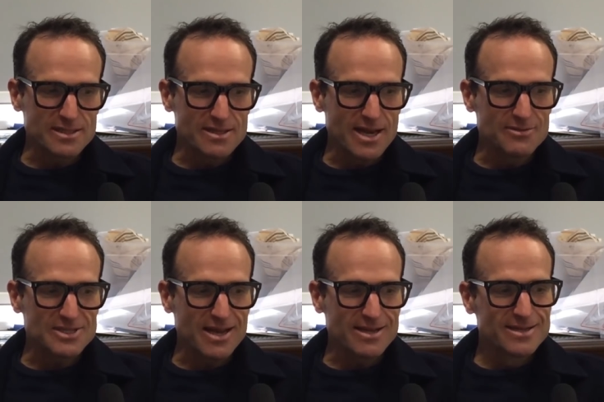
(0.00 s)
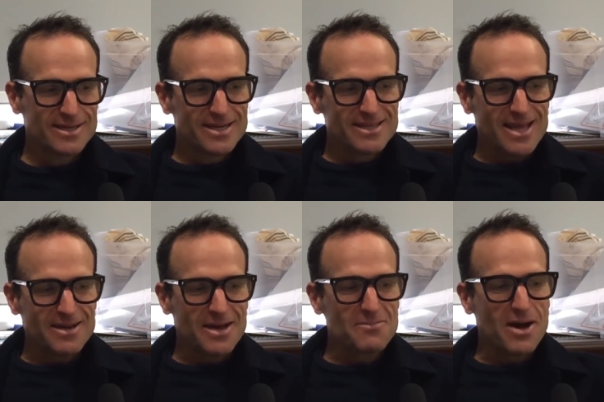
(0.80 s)
And then it was like,
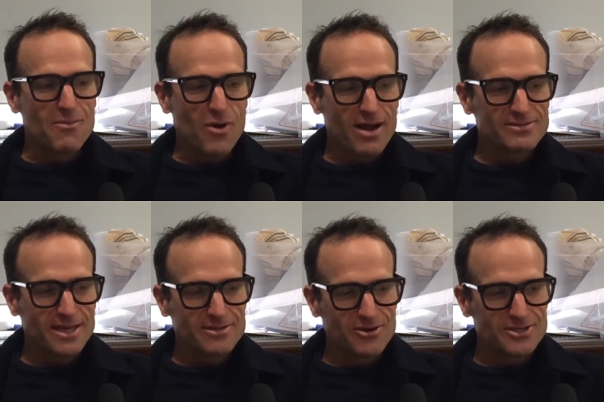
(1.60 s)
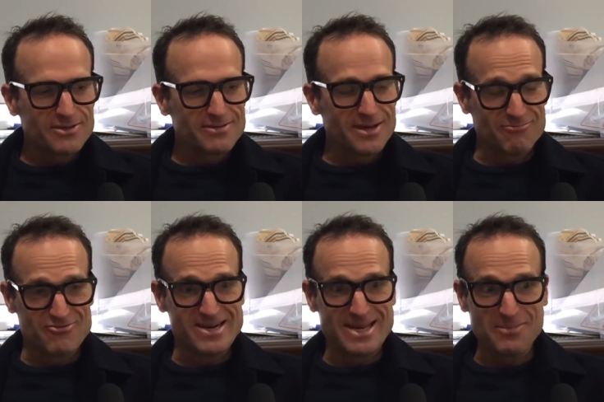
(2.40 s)
then my wife said, God, you're, you're
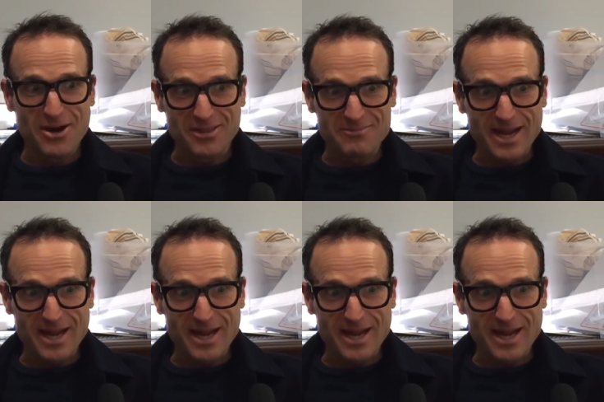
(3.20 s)
really part of the